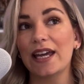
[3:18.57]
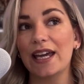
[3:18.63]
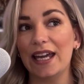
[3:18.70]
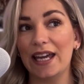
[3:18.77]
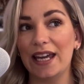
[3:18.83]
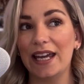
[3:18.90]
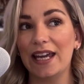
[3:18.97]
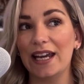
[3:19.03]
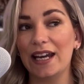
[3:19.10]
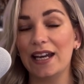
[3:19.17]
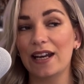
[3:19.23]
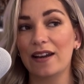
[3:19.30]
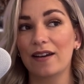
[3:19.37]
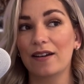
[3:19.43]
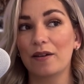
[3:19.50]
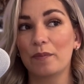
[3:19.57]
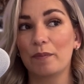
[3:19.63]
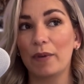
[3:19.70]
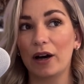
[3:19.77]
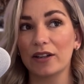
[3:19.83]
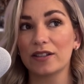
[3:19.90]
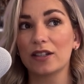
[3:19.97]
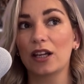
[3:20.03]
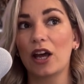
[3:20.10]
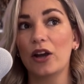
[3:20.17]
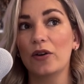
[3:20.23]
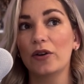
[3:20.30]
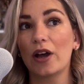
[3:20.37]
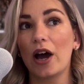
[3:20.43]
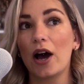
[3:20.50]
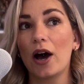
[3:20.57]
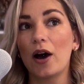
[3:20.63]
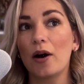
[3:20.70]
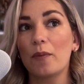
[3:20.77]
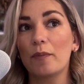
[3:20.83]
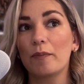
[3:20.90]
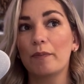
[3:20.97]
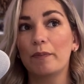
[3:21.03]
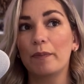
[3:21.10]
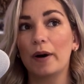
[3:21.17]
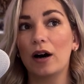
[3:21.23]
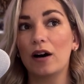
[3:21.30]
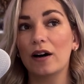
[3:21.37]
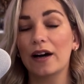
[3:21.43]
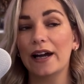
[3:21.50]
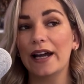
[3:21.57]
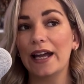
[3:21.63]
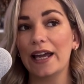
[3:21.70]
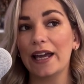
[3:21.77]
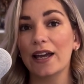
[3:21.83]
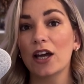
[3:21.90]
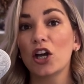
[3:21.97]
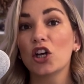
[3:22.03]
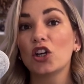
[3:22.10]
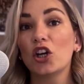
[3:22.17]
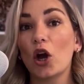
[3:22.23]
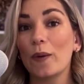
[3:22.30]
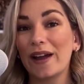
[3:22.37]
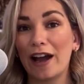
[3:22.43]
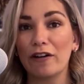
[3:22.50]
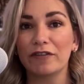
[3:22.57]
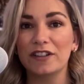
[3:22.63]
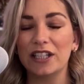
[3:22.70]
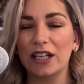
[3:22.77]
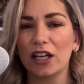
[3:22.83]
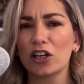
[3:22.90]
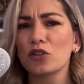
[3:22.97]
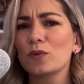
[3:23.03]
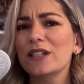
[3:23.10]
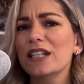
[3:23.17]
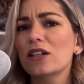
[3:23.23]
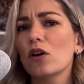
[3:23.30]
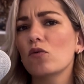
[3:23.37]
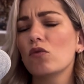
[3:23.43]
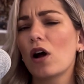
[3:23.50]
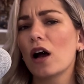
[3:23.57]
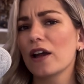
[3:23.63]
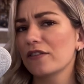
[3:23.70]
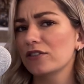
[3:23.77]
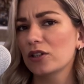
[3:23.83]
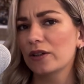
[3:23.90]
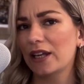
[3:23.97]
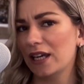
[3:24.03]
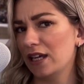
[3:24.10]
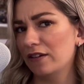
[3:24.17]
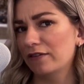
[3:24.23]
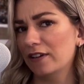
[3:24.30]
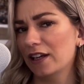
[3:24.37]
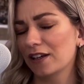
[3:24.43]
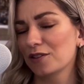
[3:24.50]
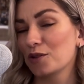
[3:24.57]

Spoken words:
in Barcelona by going out for dinner, because we didn't arrive till the evening.